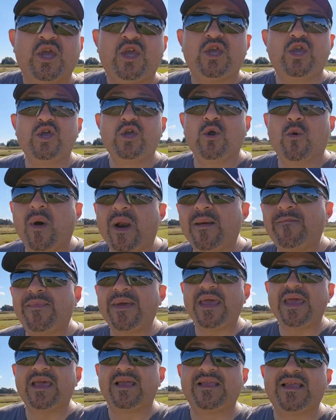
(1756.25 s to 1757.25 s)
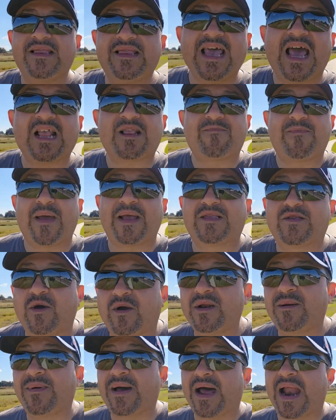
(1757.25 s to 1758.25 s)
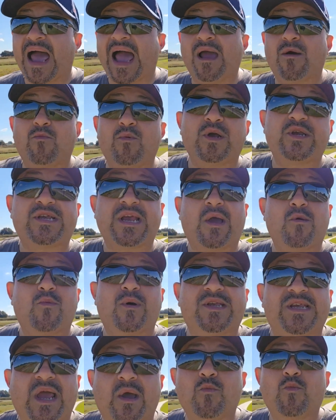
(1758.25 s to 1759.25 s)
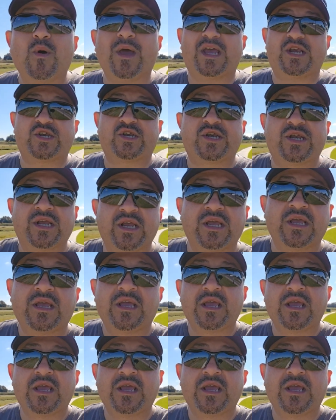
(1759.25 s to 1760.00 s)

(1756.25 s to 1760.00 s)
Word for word: You don't want to be in your deathbed talking about, I wish, I wish, I wish.